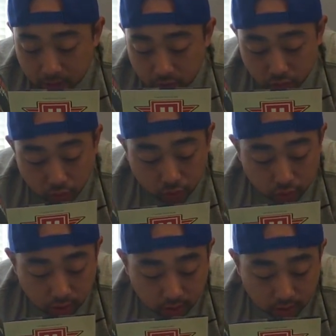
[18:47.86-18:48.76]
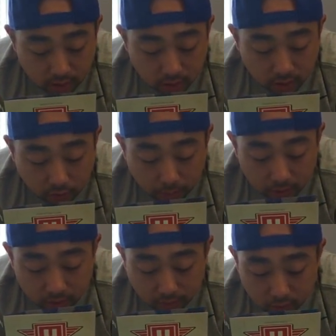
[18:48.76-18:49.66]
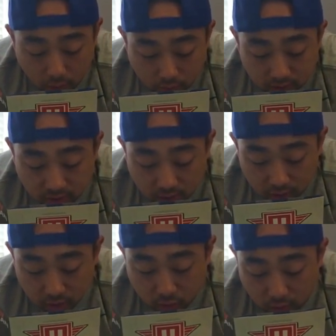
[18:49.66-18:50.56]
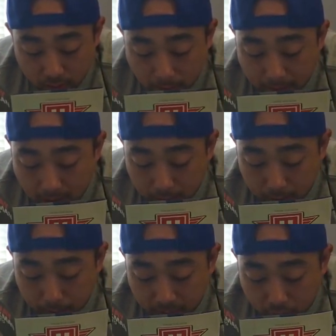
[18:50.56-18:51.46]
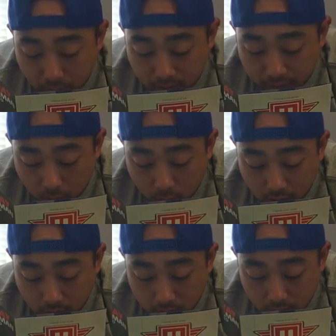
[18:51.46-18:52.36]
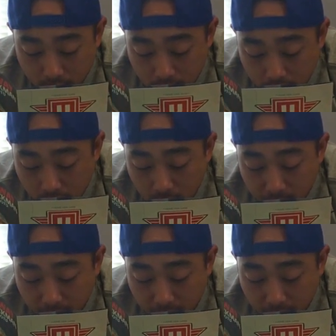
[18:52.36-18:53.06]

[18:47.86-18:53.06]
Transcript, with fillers: rule journal contains several pages of notes and sketches created by Batman before giving away, before